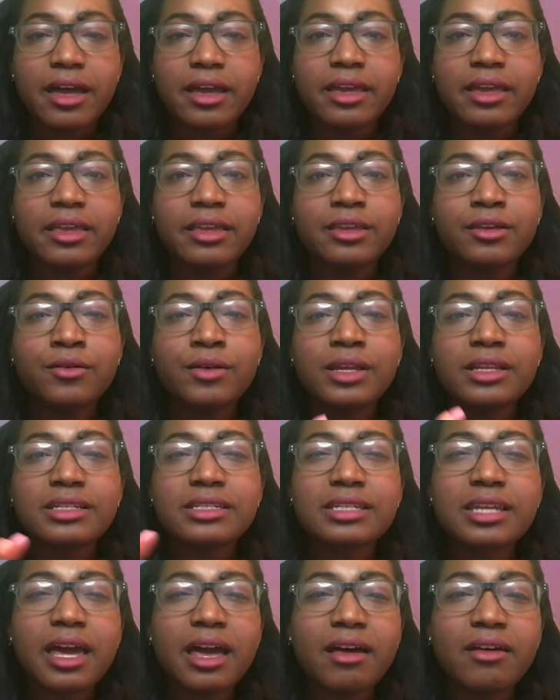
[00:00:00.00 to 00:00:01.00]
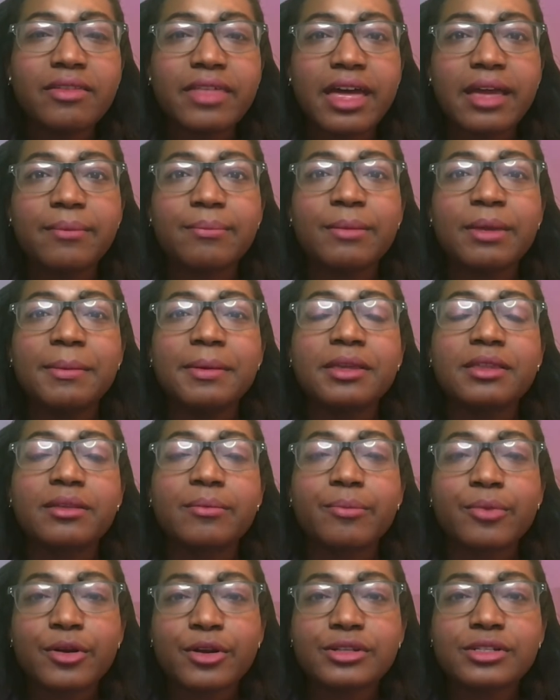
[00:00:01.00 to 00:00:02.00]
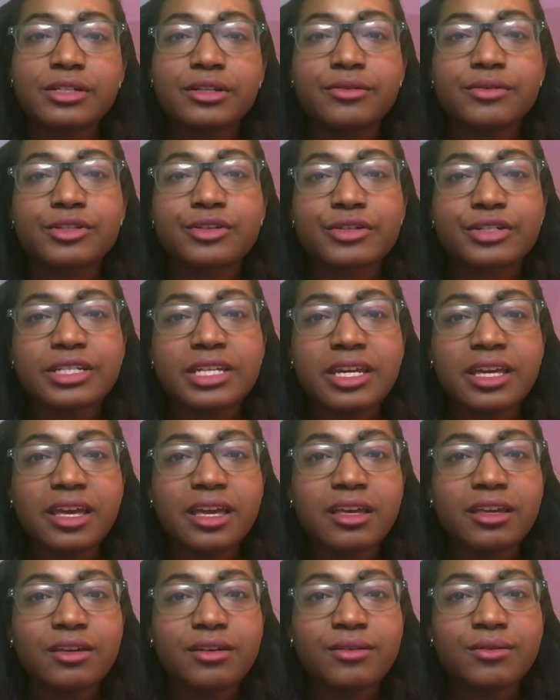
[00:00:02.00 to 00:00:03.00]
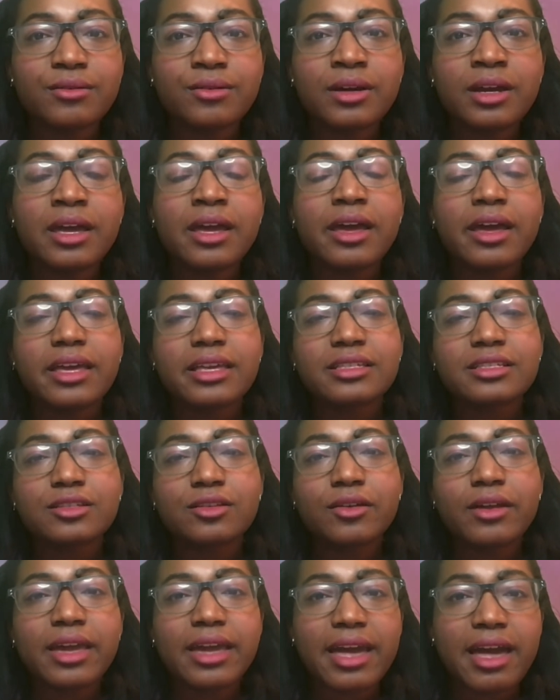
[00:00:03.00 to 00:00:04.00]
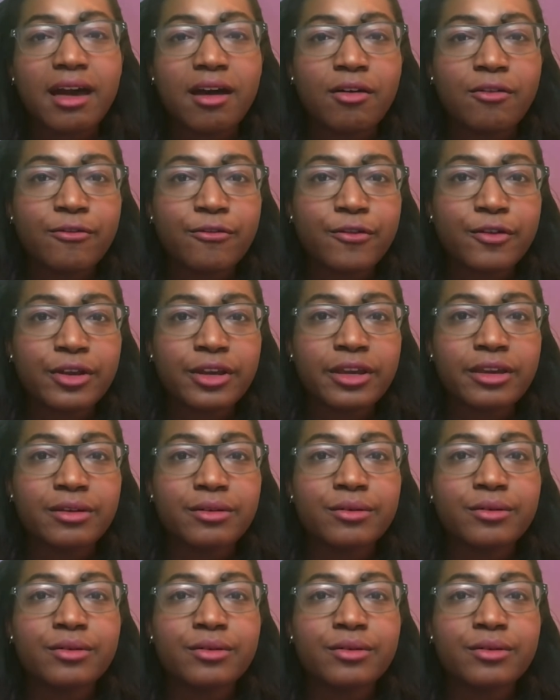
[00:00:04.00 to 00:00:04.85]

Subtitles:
you can tell that maybe the person who's critiquing you is looking out for you.